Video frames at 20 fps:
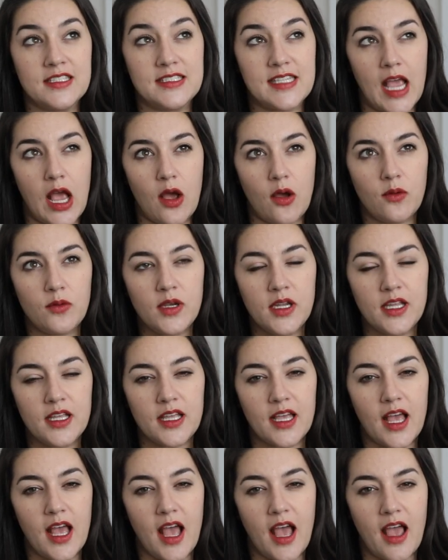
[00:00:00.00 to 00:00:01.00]
down,
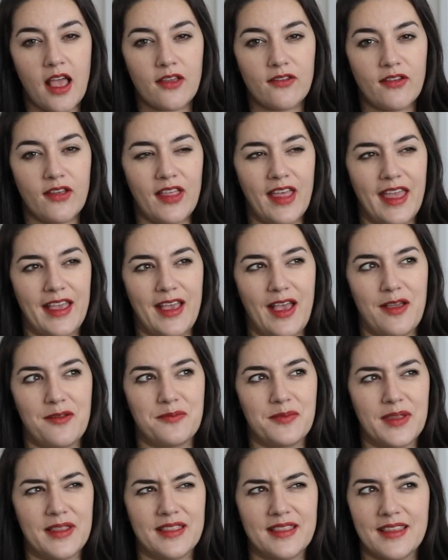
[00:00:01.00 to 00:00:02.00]
I feel like
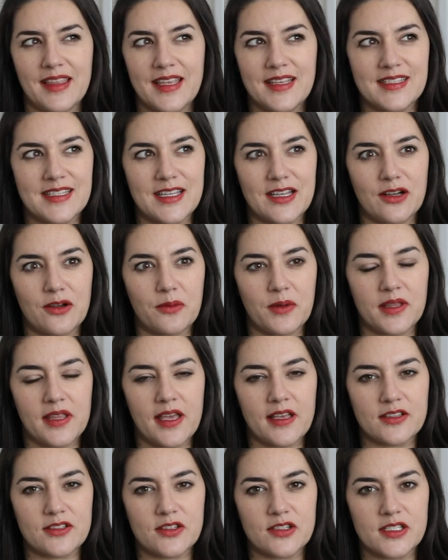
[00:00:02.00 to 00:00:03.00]
I've been lazier with
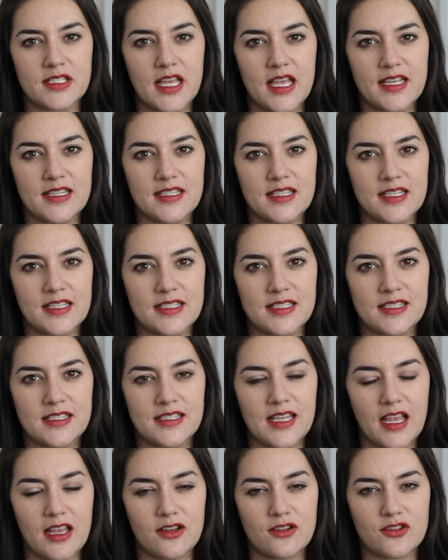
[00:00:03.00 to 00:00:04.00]
exercise this
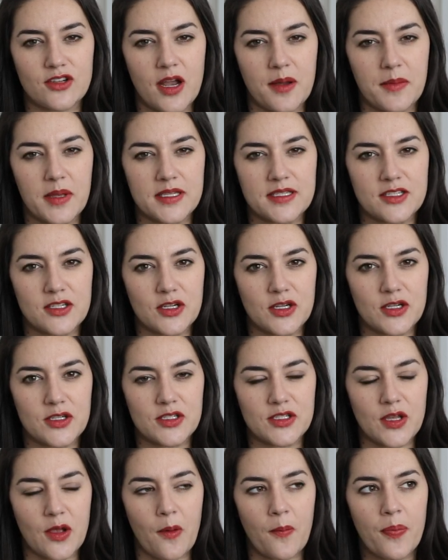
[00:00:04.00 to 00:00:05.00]
second trimester.
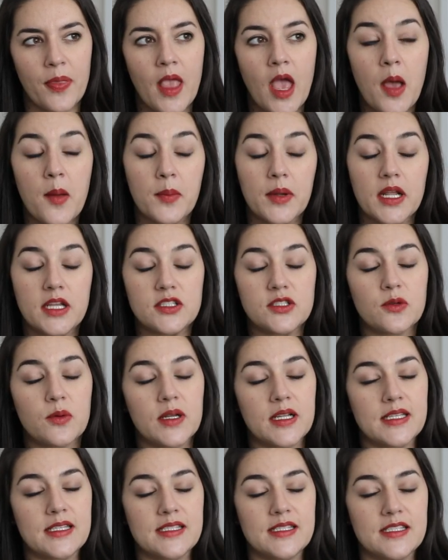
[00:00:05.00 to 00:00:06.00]
So, but I do
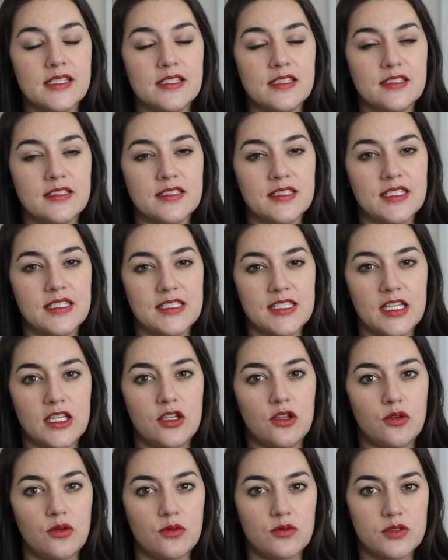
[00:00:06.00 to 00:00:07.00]
want to still
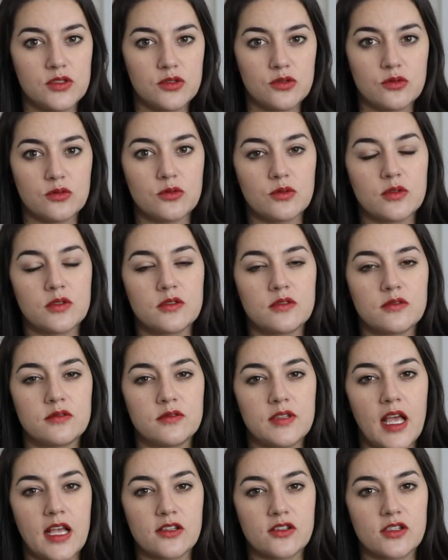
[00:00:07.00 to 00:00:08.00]
continue to
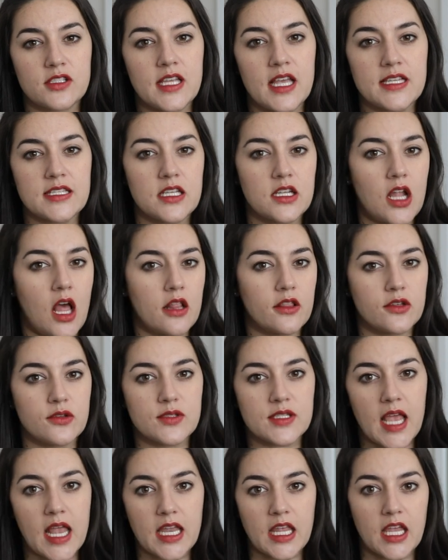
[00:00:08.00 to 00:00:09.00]
exercise and not
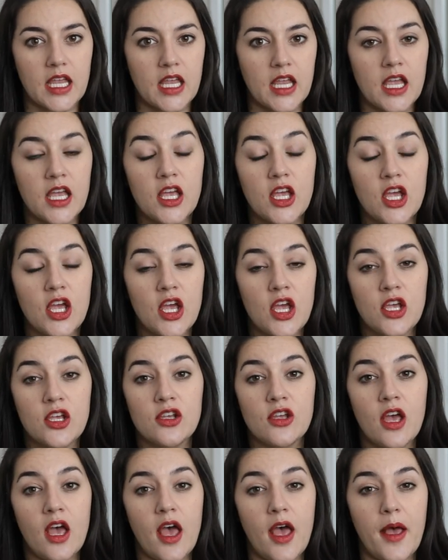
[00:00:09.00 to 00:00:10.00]
lose any
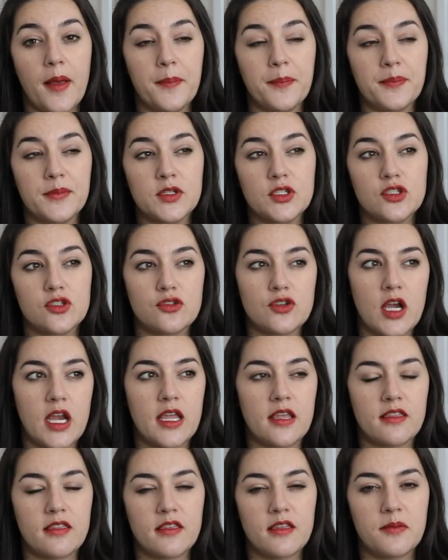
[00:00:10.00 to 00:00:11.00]

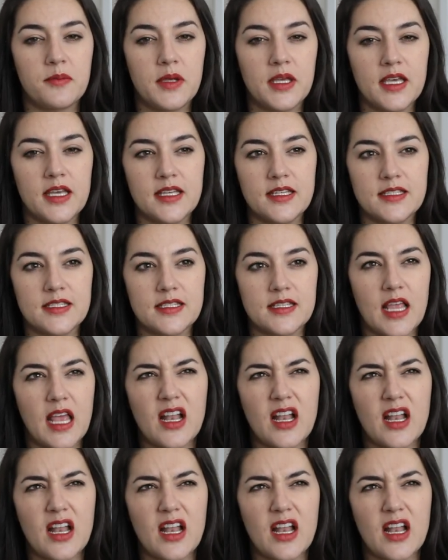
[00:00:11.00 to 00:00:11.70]
strength because,